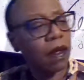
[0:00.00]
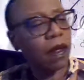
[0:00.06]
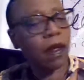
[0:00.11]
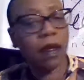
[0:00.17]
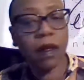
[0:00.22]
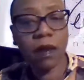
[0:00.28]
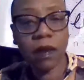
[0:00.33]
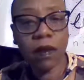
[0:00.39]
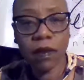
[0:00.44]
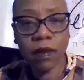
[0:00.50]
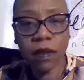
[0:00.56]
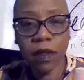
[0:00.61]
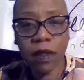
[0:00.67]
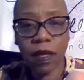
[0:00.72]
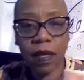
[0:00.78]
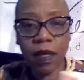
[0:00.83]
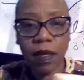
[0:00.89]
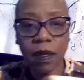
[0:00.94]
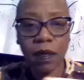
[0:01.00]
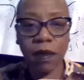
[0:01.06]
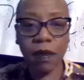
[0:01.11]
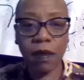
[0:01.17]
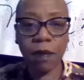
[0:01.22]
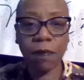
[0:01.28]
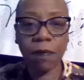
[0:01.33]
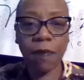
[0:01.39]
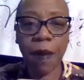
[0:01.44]
is the
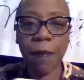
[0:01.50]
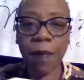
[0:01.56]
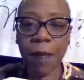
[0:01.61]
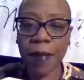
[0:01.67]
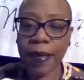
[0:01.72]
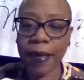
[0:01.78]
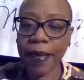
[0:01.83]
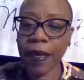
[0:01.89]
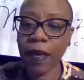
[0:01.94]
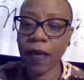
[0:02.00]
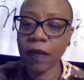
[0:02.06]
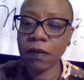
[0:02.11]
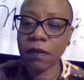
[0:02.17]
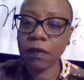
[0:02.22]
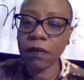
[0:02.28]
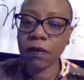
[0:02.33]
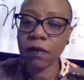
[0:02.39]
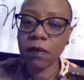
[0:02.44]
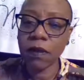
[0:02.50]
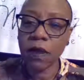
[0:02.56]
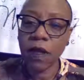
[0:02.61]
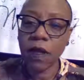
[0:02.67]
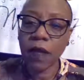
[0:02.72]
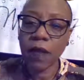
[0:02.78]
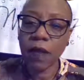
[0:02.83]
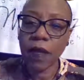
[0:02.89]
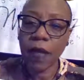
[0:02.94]
peppermint candle
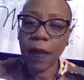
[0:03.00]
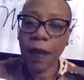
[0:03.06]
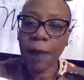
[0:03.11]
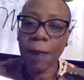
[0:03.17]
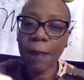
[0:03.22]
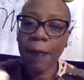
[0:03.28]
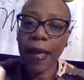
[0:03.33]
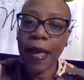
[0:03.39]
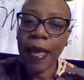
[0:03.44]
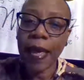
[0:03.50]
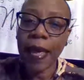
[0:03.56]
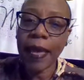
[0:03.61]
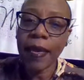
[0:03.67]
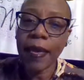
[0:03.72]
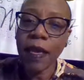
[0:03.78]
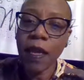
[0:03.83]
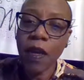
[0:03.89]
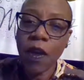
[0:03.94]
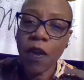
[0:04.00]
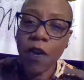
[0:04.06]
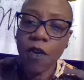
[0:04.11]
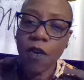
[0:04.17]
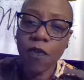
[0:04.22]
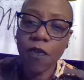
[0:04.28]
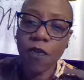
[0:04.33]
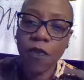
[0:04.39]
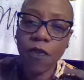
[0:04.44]
that I made
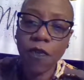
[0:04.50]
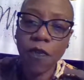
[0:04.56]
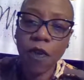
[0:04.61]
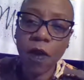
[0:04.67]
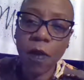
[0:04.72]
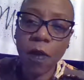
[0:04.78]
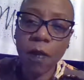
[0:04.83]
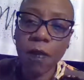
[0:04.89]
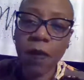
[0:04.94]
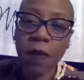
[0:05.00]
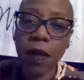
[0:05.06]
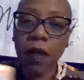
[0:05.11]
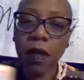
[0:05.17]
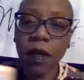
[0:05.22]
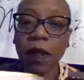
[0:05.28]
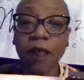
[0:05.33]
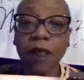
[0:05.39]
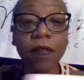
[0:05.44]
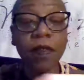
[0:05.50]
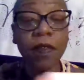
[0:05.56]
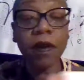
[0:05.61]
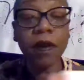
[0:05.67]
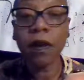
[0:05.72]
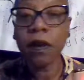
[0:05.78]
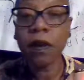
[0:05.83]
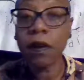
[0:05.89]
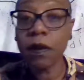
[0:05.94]
from
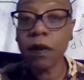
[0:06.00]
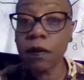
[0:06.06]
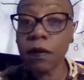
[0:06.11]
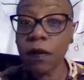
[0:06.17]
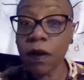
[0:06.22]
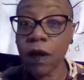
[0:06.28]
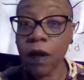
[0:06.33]
the,